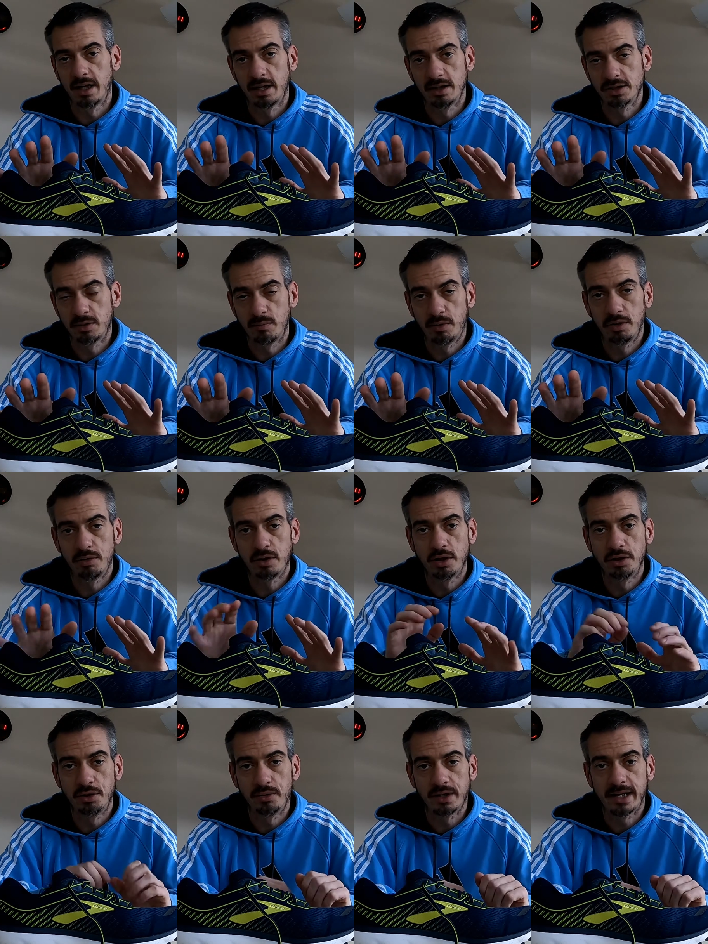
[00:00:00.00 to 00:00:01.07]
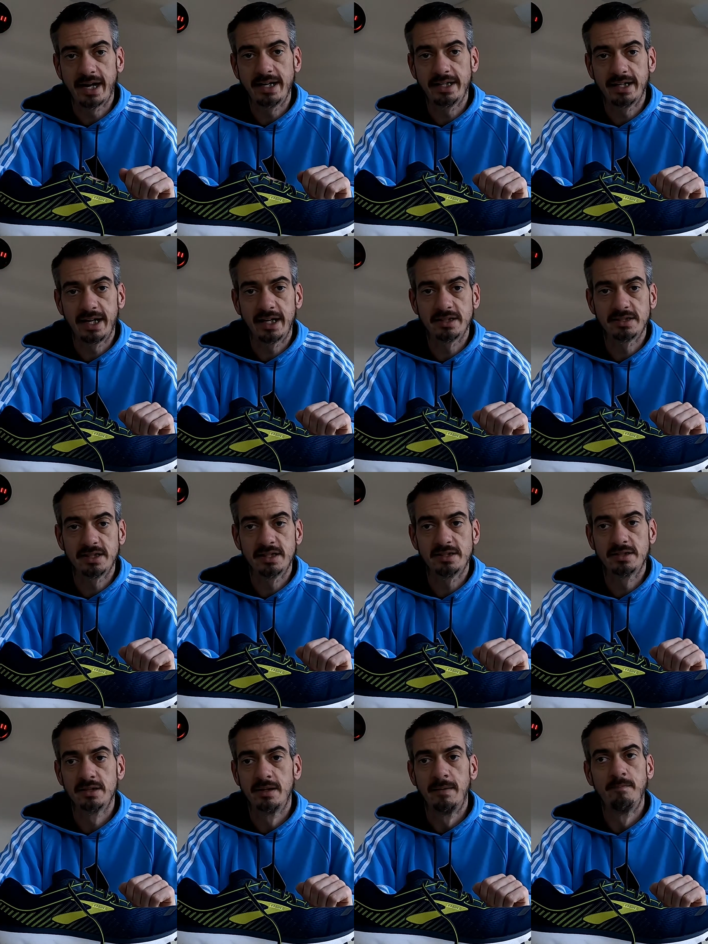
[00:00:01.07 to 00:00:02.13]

someone who can do a gait analysis,